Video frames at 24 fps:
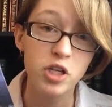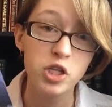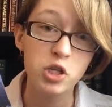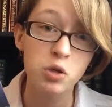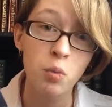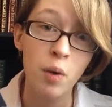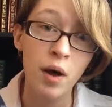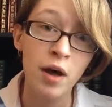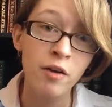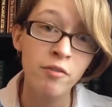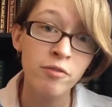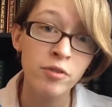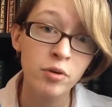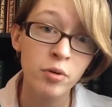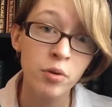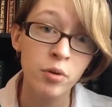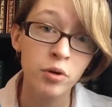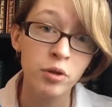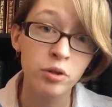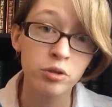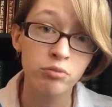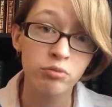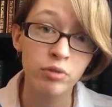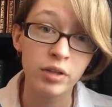
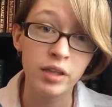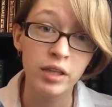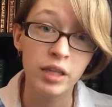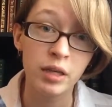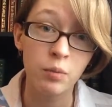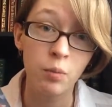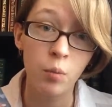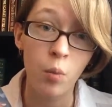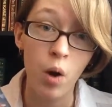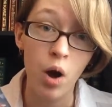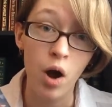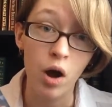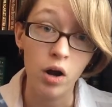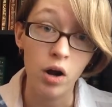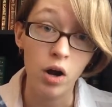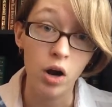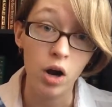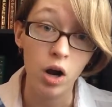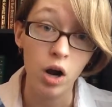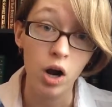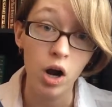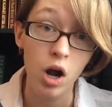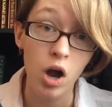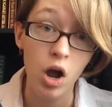12-year-old Riddley
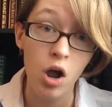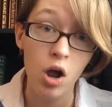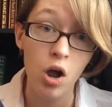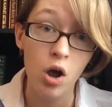Walker,